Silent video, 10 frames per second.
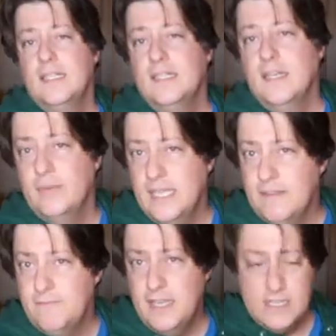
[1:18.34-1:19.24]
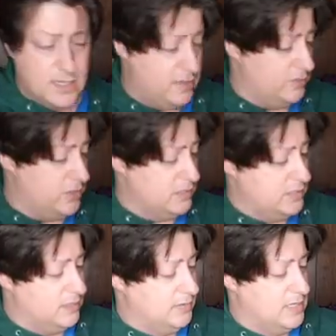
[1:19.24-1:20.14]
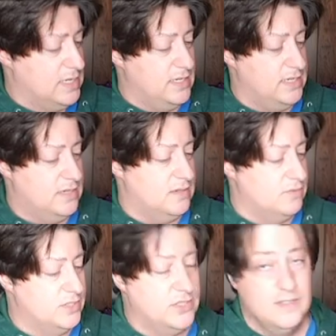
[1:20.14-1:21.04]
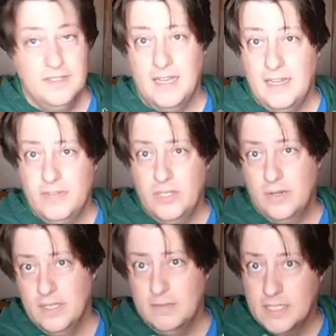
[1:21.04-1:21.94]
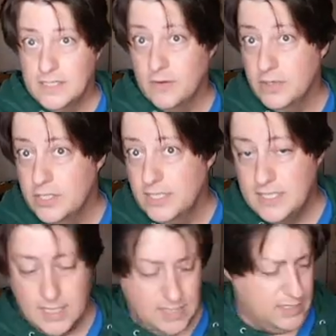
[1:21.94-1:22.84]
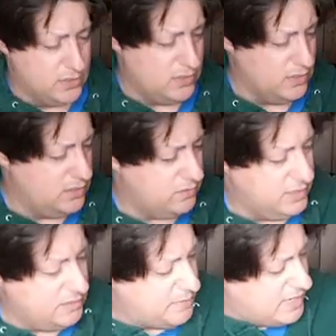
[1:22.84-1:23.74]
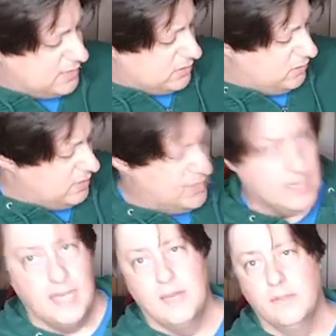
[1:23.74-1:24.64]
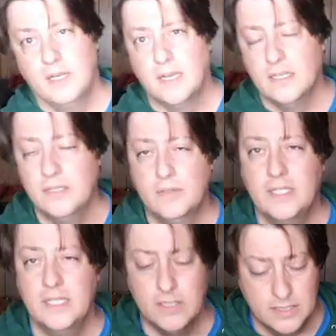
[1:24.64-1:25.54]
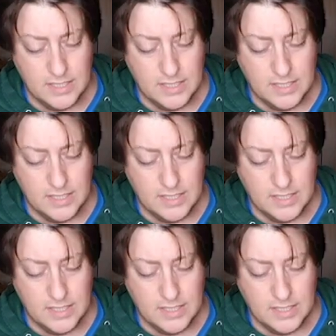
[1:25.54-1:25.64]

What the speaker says: that we get face coverings, which kind of annoying because they're originally telling us, oh, you don't need masks right now. They're not going to do any good.